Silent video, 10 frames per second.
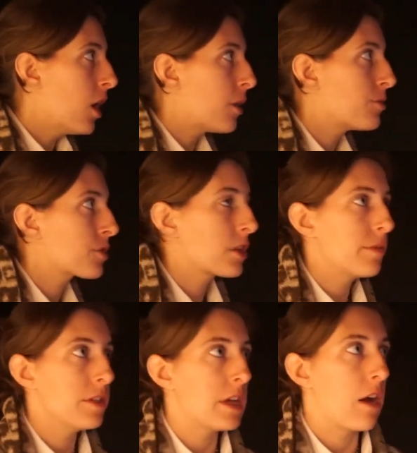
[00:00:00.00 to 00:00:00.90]
I'm just gonna
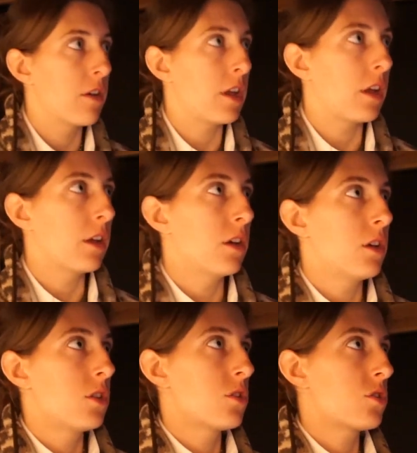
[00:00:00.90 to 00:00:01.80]
be downing
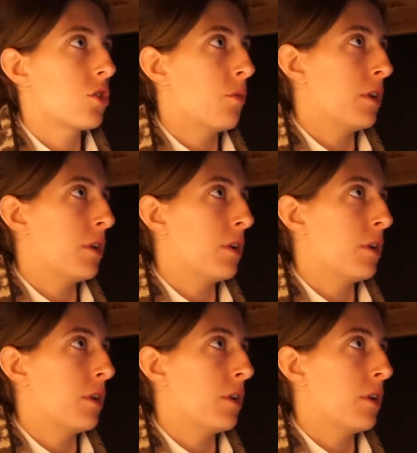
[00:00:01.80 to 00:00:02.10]
so